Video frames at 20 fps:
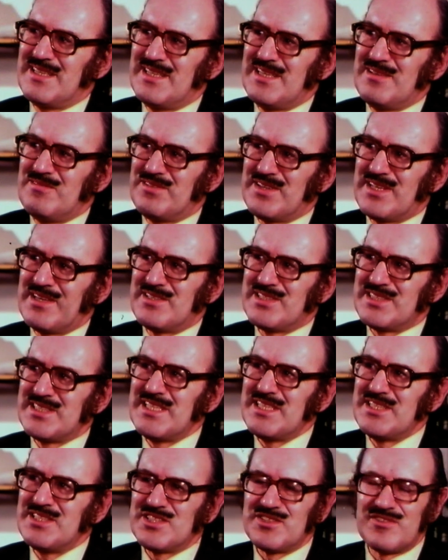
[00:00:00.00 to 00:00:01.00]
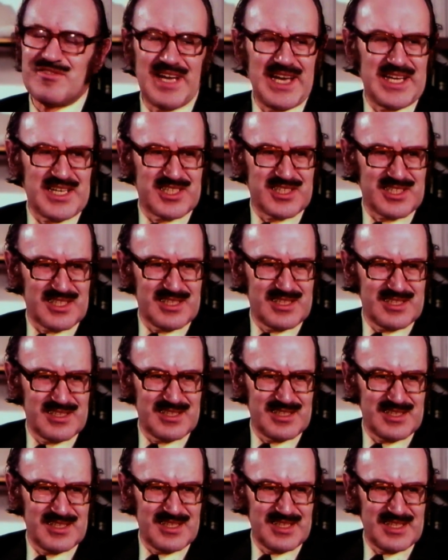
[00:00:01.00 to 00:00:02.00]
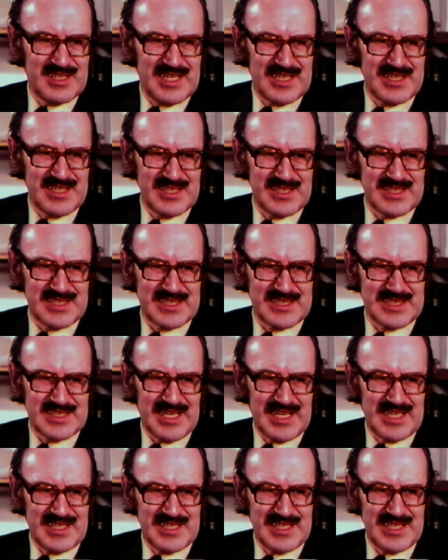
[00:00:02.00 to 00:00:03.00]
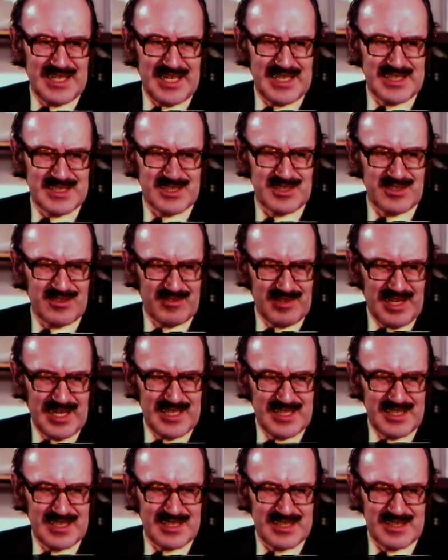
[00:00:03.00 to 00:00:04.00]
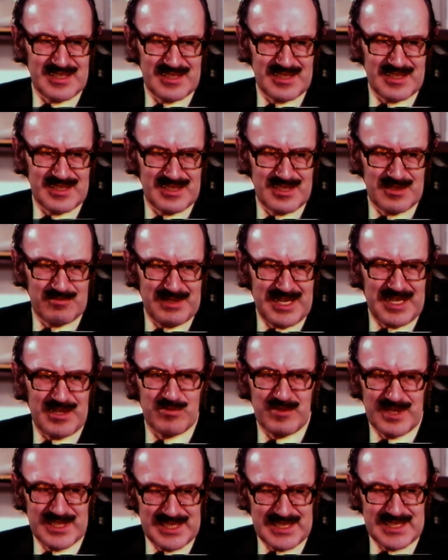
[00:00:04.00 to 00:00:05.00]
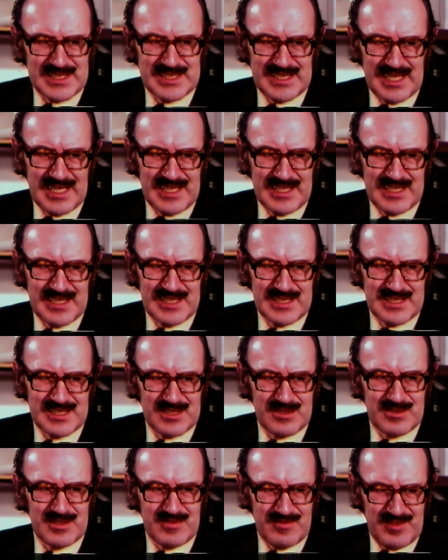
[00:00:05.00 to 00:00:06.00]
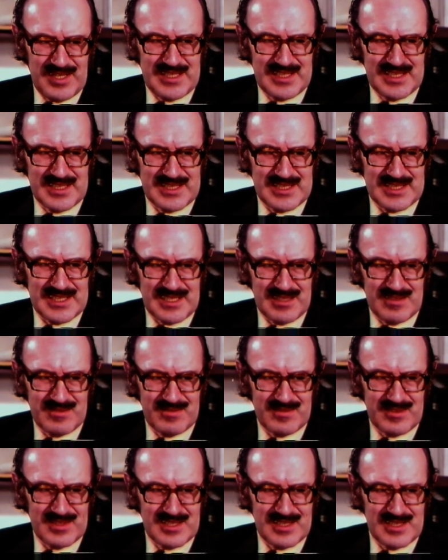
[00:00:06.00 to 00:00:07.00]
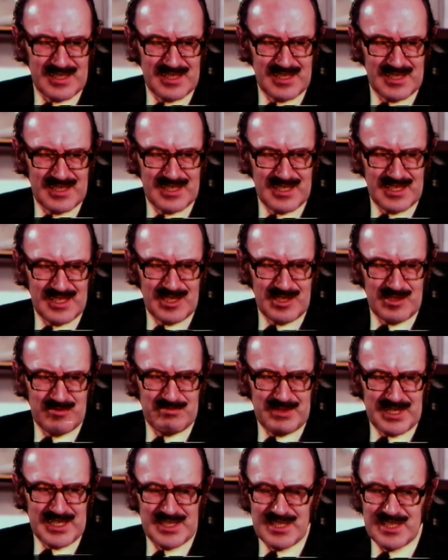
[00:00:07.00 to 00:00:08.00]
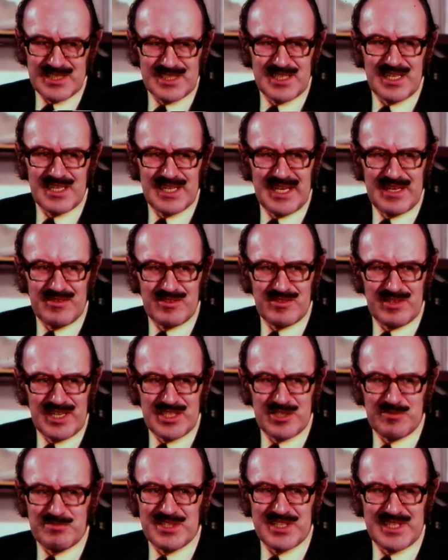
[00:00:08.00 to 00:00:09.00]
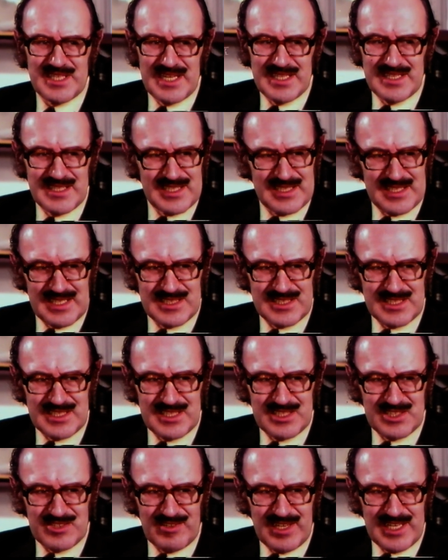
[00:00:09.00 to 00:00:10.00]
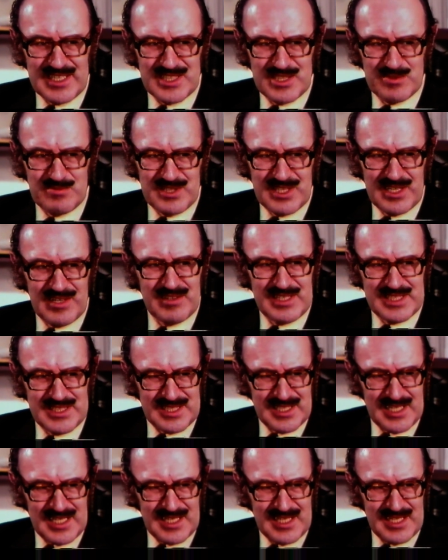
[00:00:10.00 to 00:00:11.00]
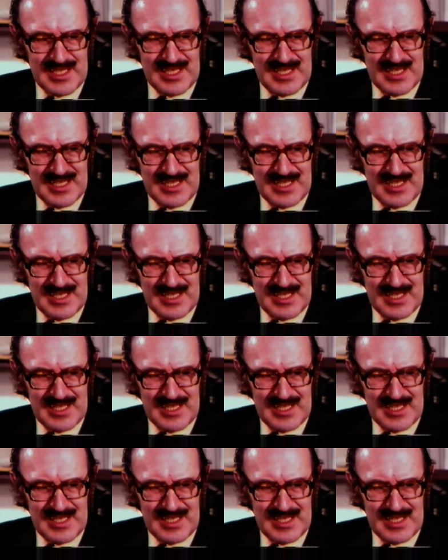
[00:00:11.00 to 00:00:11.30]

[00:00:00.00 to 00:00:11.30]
If there is an insurrection, then the society has the right, no matter what society is, to defend itself. But it does not have the right to pretend that there's an insurrection when there is none,